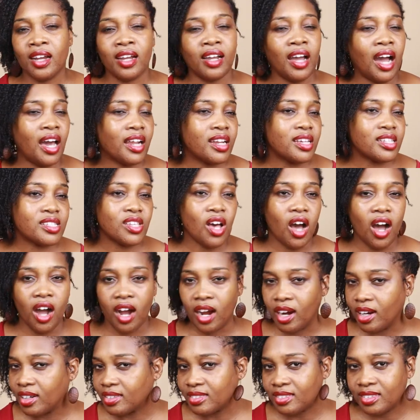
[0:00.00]
Ghana is
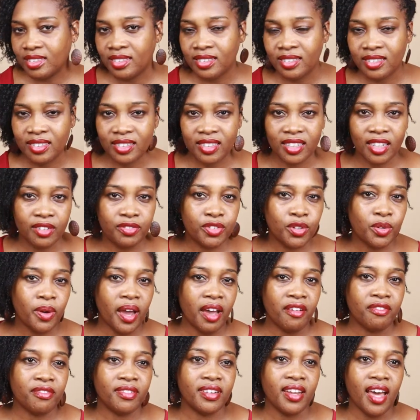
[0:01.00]
hard. If you
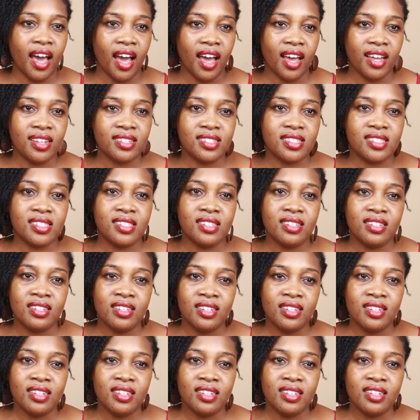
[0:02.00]
have not,